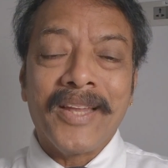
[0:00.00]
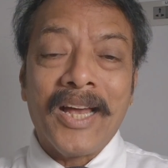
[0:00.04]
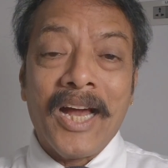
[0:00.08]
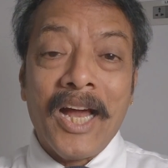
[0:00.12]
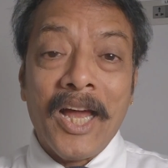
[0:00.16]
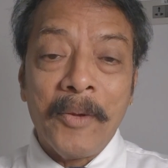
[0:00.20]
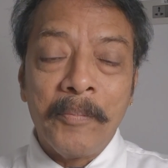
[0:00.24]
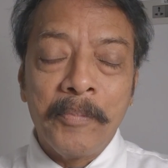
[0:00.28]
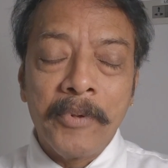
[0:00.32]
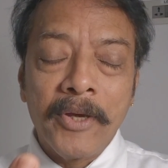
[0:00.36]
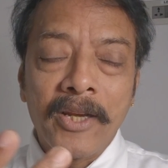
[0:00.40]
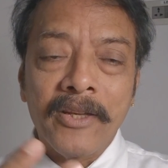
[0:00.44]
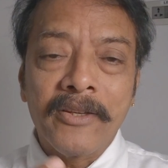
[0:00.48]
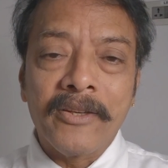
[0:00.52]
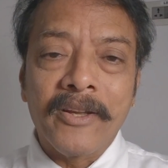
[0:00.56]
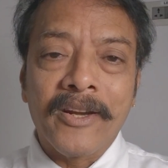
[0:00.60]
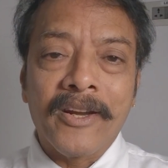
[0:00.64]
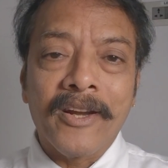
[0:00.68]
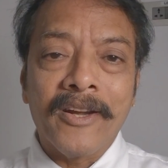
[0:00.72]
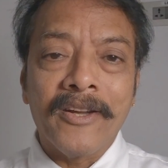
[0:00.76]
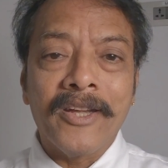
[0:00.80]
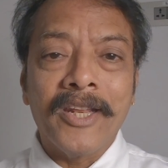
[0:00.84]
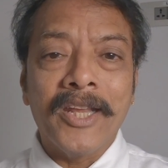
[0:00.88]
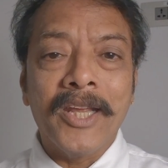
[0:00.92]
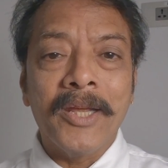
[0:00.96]
IPL
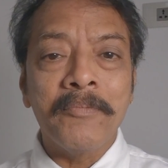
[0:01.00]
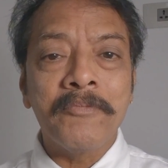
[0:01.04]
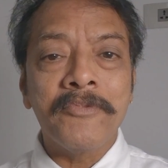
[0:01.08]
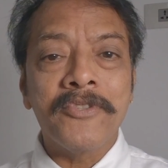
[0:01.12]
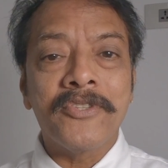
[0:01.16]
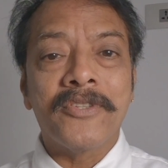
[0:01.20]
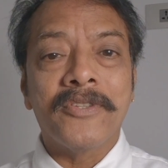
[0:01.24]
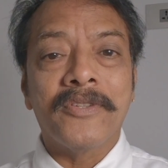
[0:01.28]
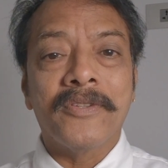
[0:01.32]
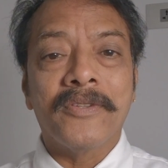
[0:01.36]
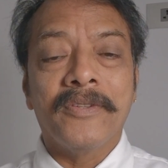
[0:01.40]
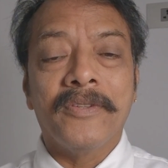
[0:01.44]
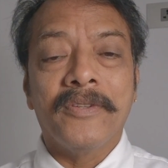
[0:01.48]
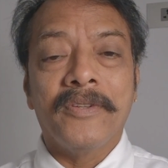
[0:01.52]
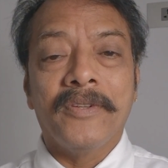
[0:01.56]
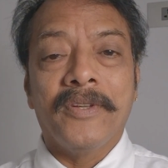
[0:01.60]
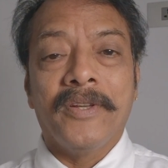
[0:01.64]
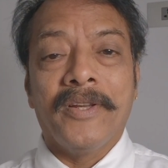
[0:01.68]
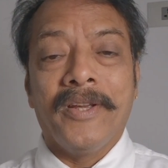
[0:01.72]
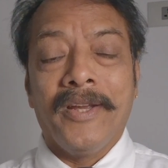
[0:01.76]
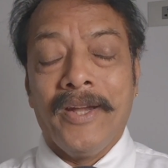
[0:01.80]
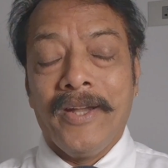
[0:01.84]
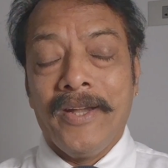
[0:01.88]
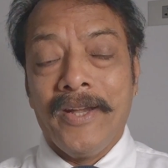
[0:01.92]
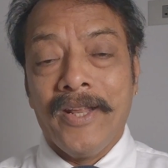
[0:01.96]
cricket teams,
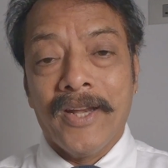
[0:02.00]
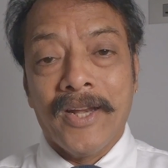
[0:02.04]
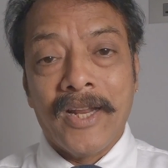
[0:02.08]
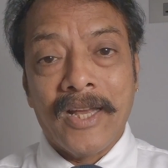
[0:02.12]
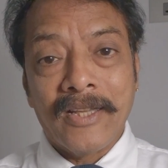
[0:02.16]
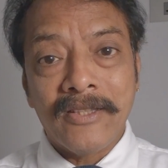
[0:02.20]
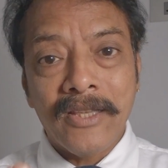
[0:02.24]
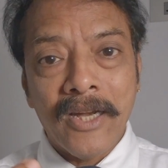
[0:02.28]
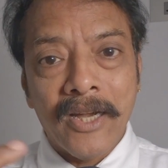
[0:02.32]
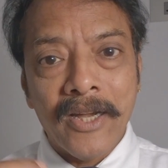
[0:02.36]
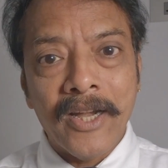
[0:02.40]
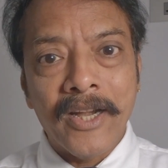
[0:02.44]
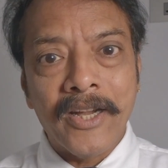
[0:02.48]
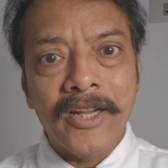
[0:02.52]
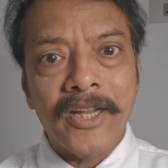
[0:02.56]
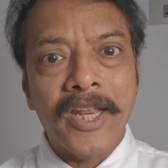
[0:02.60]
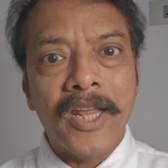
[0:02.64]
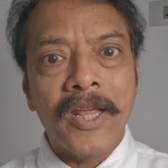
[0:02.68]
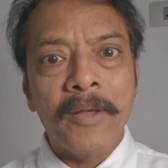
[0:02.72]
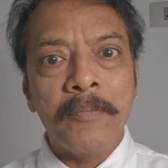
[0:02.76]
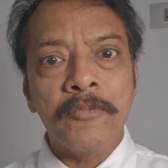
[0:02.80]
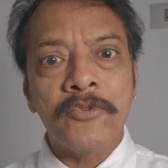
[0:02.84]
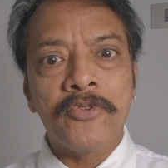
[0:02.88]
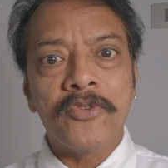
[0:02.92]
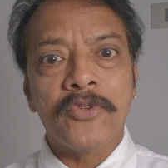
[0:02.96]
Indian athletic
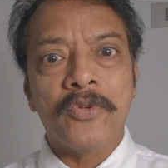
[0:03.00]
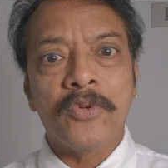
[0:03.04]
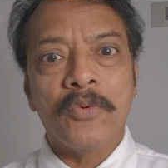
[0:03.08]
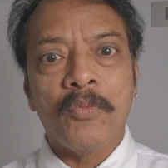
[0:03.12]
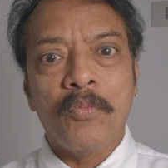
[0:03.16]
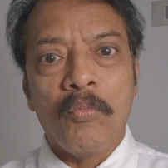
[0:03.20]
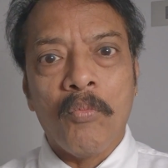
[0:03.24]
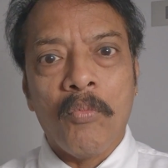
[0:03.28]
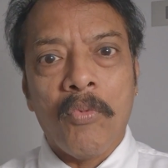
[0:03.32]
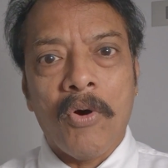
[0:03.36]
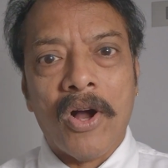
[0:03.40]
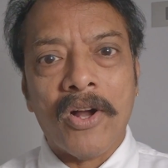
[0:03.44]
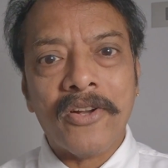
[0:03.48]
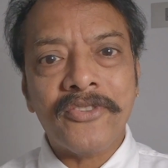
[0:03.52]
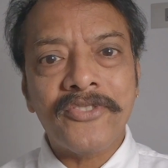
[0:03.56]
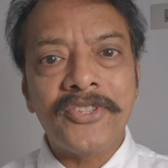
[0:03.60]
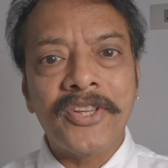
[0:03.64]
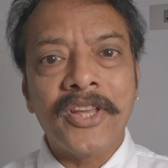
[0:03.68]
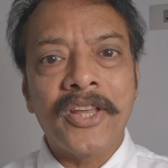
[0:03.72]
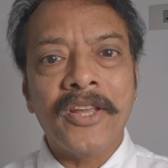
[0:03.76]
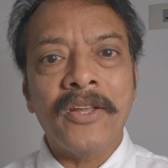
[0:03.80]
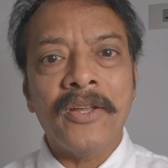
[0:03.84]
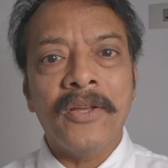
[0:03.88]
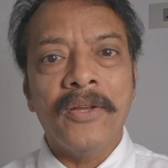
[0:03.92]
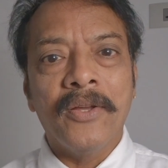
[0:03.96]
teams,
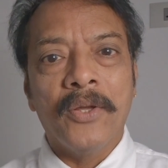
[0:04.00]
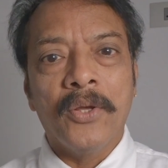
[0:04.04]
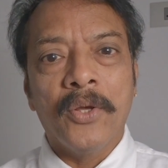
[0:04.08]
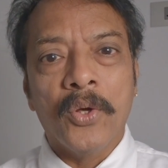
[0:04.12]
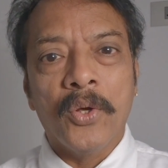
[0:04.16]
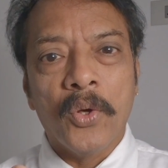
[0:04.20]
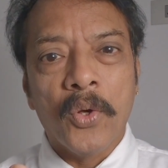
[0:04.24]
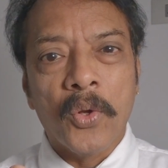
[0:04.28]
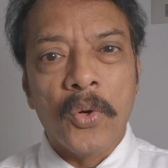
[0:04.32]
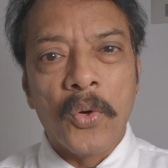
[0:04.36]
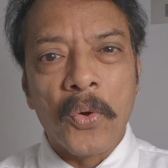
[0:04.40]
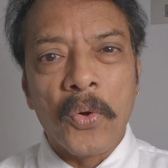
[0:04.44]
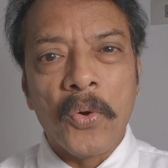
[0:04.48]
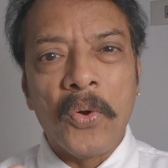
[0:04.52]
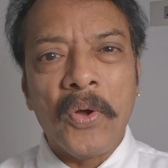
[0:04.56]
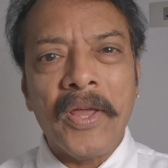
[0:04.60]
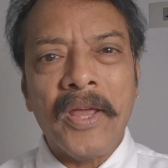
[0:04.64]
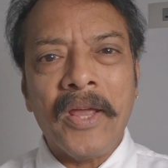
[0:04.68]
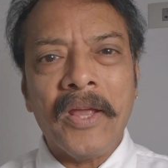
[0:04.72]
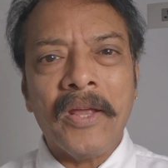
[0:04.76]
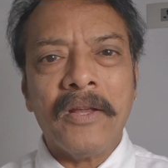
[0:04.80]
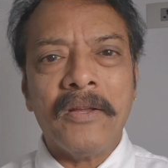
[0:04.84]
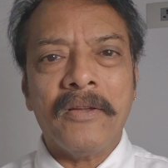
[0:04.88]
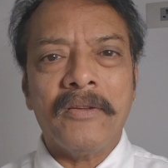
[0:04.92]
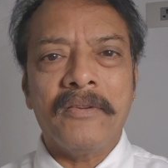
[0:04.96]
boxing,
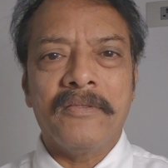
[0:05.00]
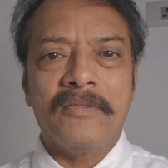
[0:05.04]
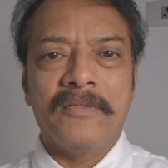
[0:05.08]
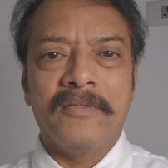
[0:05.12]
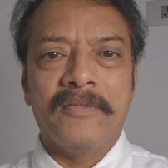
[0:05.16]
rowing,